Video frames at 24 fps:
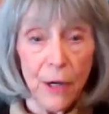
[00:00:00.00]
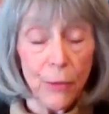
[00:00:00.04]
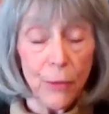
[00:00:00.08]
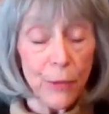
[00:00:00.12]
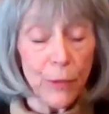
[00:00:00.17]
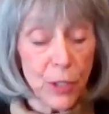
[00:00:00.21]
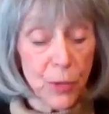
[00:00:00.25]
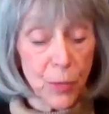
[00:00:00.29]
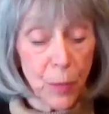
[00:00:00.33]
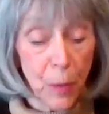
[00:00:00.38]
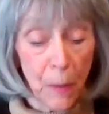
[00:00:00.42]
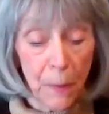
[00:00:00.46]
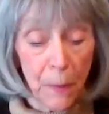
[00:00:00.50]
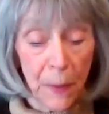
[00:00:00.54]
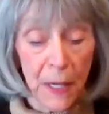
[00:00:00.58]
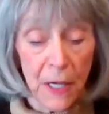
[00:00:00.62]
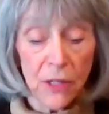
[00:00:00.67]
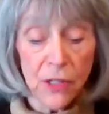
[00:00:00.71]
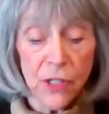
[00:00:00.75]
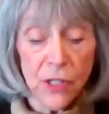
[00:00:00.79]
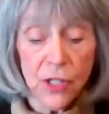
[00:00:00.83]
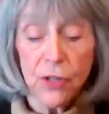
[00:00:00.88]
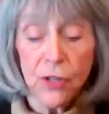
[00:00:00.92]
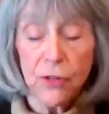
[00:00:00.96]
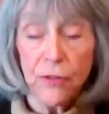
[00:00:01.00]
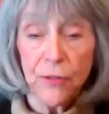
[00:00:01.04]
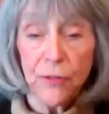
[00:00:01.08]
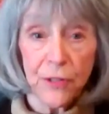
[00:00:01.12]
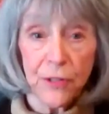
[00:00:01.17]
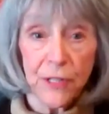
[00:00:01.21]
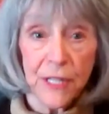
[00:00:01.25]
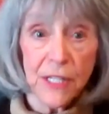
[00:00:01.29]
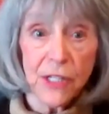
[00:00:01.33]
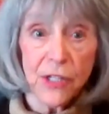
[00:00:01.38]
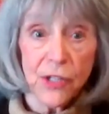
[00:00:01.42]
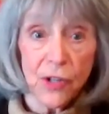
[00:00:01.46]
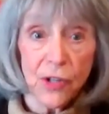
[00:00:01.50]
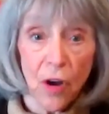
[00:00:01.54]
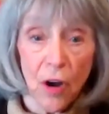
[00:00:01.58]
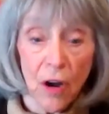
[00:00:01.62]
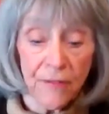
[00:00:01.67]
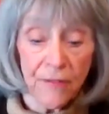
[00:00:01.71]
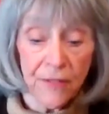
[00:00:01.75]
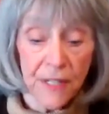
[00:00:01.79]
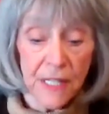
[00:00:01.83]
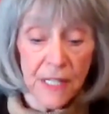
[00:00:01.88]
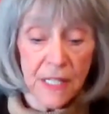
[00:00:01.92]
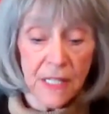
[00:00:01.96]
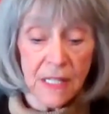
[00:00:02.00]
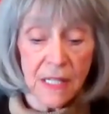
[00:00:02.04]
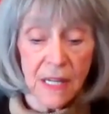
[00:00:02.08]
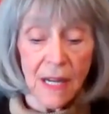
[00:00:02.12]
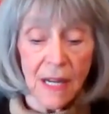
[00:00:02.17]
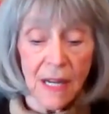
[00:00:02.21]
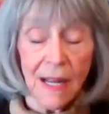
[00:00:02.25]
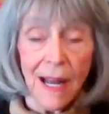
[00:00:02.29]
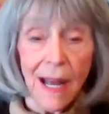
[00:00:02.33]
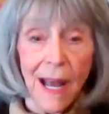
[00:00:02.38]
which prepares you for this office,